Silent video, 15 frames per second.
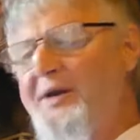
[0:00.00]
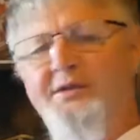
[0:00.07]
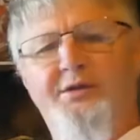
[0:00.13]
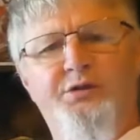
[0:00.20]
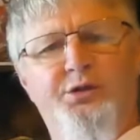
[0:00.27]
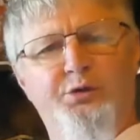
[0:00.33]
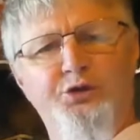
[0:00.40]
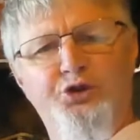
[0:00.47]

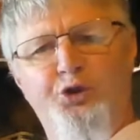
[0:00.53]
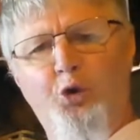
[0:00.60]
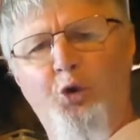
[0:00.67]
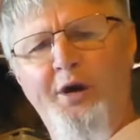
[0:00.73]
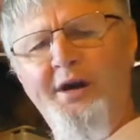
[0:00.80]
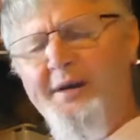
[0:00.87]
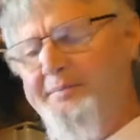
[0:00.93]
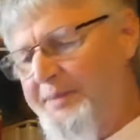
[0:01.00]
to
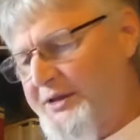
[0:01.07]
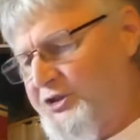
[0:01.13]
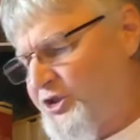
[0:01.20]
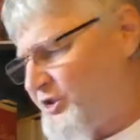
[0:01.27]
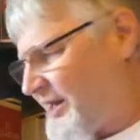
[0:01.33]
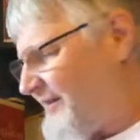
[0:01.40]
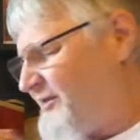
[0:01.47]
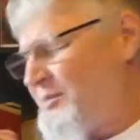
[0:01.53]
enjoy it, but
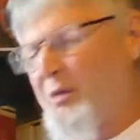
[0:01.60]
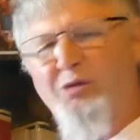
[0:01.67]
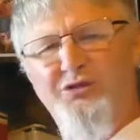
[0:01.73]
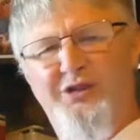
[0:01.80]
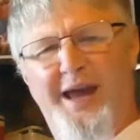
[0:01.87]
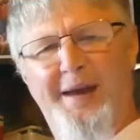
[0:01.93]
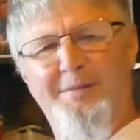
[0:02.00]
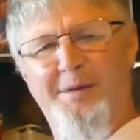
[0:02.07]
just have them on
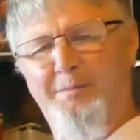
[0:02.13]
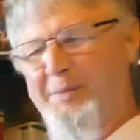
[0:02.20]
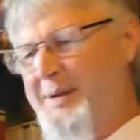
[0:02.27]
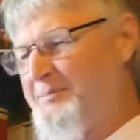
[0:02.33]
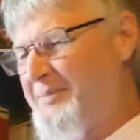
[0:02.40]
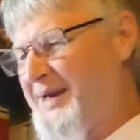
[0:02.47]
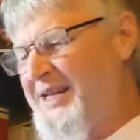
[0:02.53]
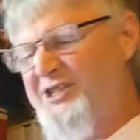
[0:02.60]
tap, the
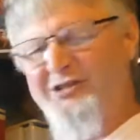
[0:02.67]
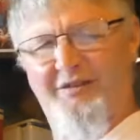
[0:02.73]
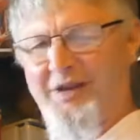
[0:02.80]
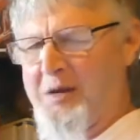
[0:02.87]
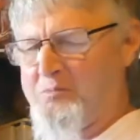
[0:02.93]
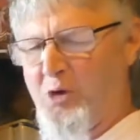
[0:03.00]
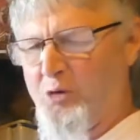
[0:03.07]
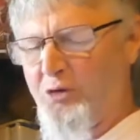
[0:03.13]
big beers like
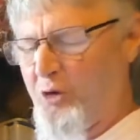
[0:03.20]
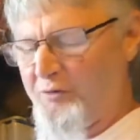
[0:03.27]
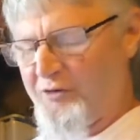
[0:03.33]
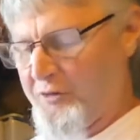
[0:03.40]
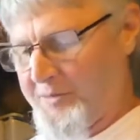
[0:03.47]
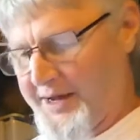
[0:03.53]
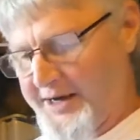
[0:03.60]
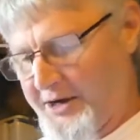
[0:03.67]
that, not
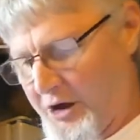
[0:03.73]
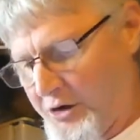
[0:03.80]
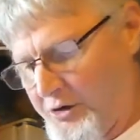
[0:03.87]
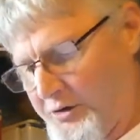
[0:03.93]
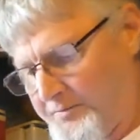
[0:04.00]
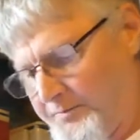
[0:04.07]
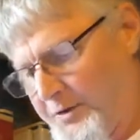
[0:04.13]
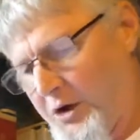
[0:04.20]
for me, no.
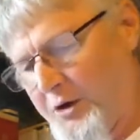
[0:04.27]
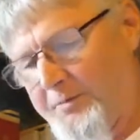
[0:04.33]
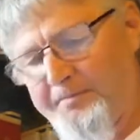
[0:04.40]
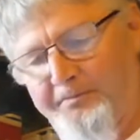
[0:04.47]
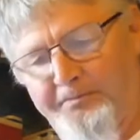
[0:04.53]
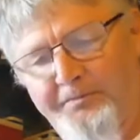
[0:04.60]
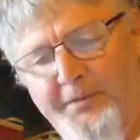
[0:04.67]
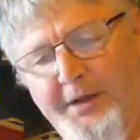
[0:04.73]

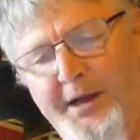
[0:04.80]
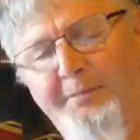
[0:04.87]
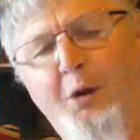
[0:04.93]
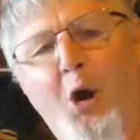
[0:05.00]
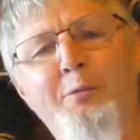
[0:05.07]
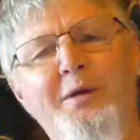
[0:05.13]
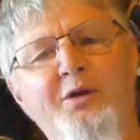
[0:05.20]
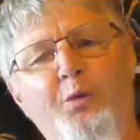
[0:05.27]
In a
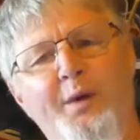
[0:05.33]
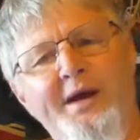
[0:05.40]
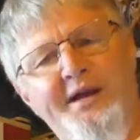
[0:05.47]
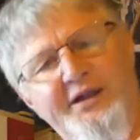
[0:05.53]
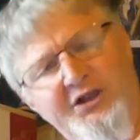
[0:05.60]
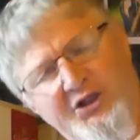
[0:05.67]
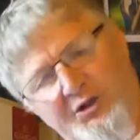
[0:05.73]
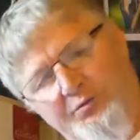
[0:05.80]
moment of
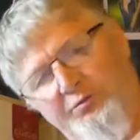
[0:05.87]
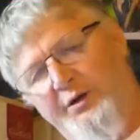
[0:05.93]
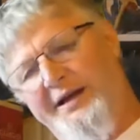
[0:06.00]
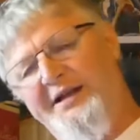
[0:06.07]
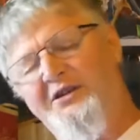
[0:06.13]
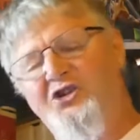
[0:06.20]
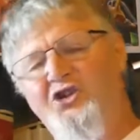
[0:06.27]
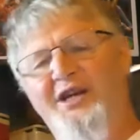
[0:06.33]
weakness, we'll
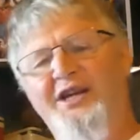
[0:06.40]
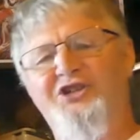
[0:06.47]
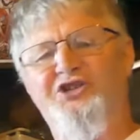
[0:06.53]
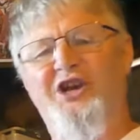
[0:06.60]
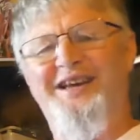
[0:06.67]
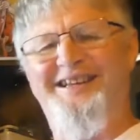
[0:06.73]
end in tears.